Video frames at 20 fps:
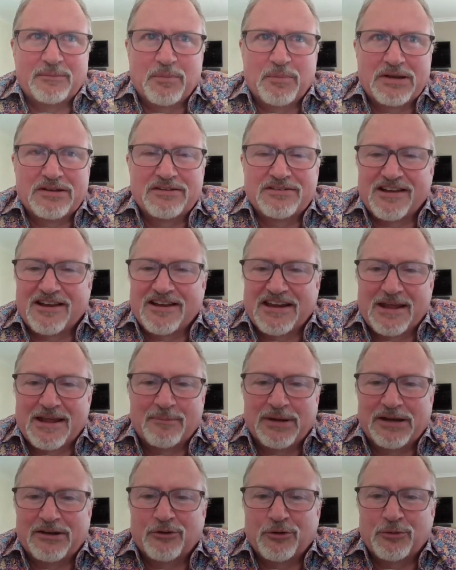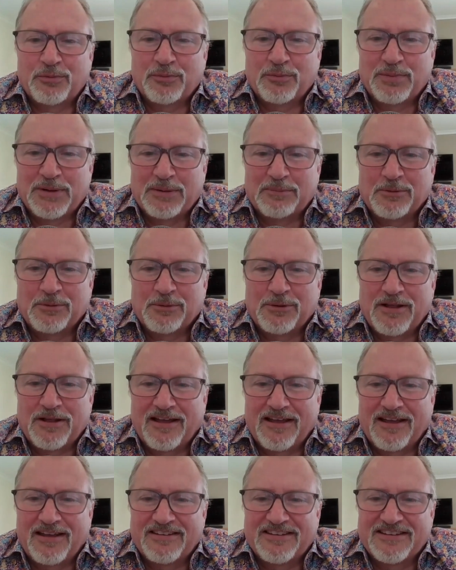but dynamic group of people,
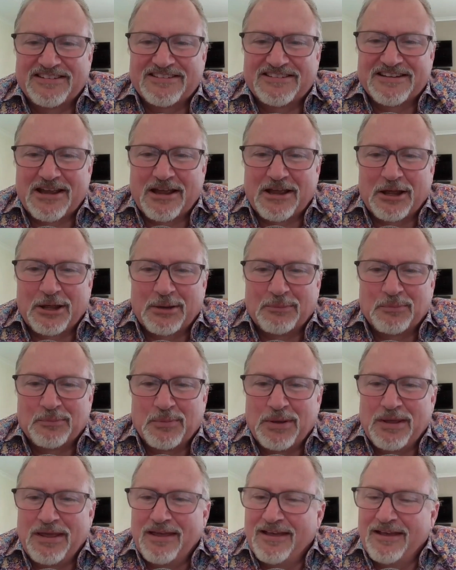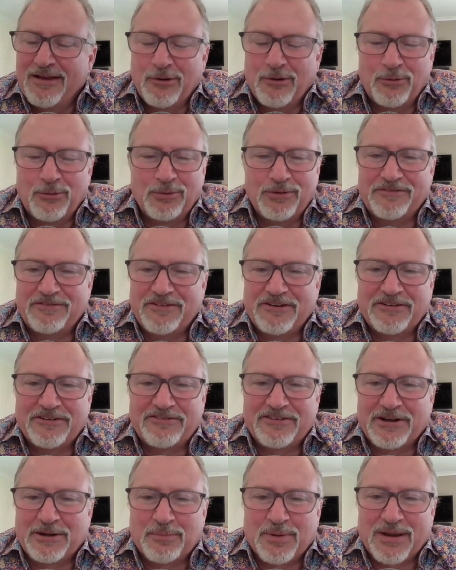and all the very,
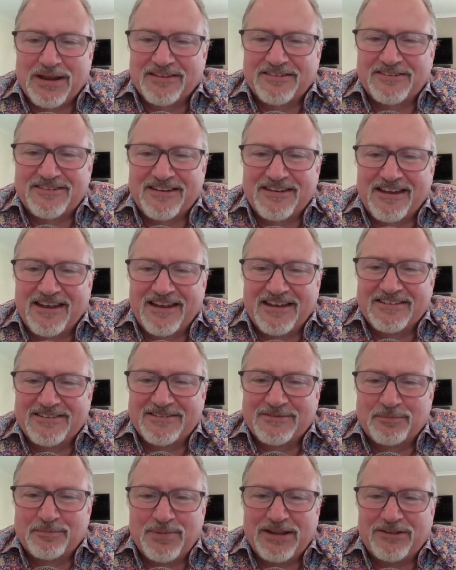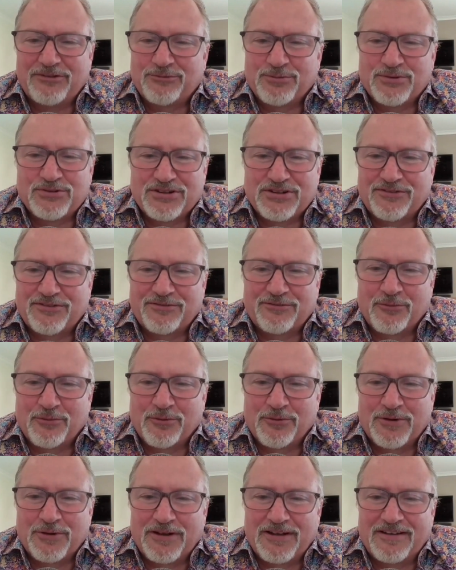very best, and best wishes
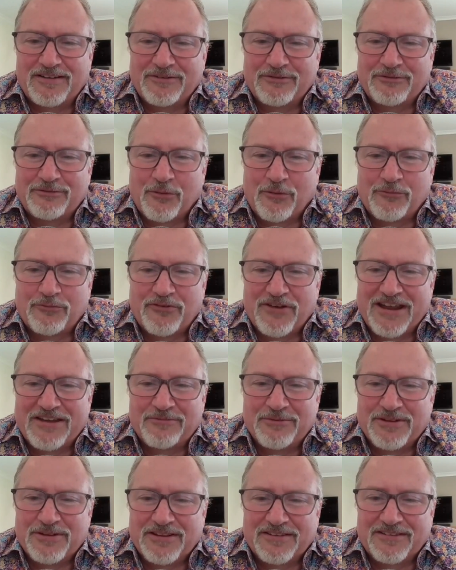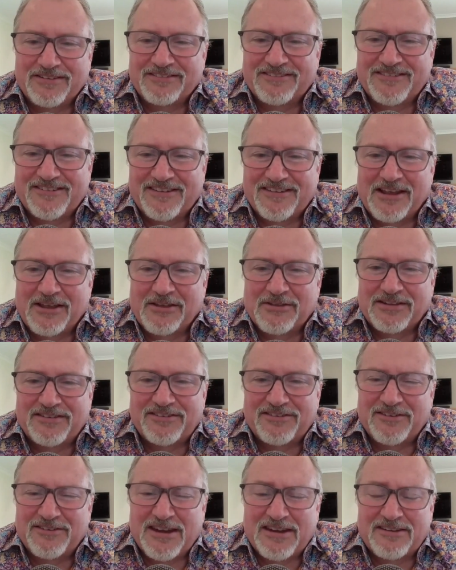for everything that's
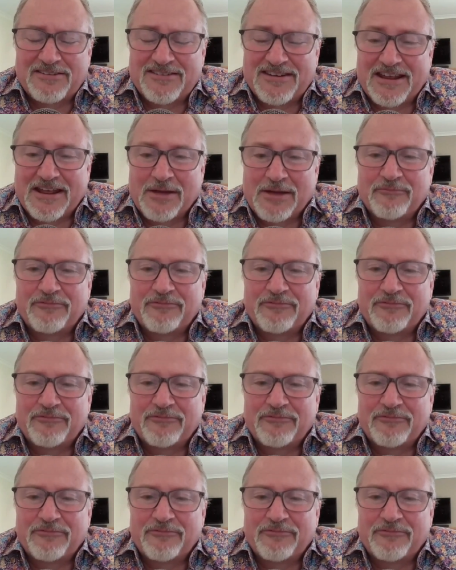to come